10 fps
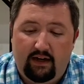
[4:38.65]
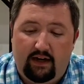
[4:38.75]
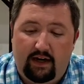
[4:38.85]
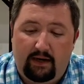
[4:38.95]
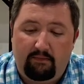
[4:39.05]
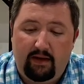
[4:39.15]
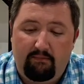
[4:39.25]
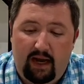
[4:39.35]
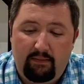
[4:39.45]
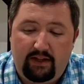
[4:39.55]
um, it
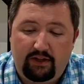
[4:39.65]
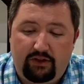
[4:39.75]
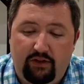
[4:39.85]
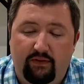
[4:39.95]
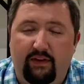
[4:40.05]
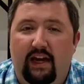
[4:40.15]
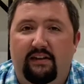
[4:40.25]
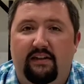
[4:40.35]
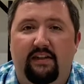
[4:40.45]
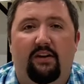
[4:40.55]
may be that you have yet
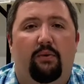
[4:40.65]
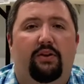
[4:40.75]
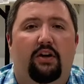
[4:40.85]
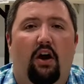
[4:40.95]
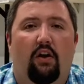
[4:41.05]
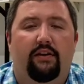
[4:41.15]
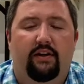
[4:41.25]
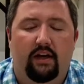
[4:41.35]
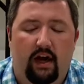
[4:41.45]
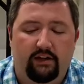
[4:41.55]
to deal with the calling
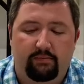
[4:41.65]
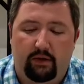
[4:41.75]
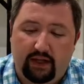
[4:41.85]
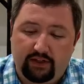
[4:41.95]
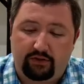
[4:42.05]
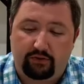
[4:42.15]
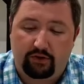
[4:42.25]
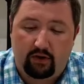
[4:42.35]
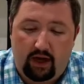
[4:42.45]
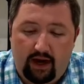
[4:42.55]
that God has placed on
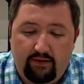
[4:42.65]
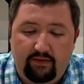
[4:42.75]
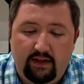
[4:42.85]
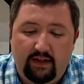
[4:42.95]
your life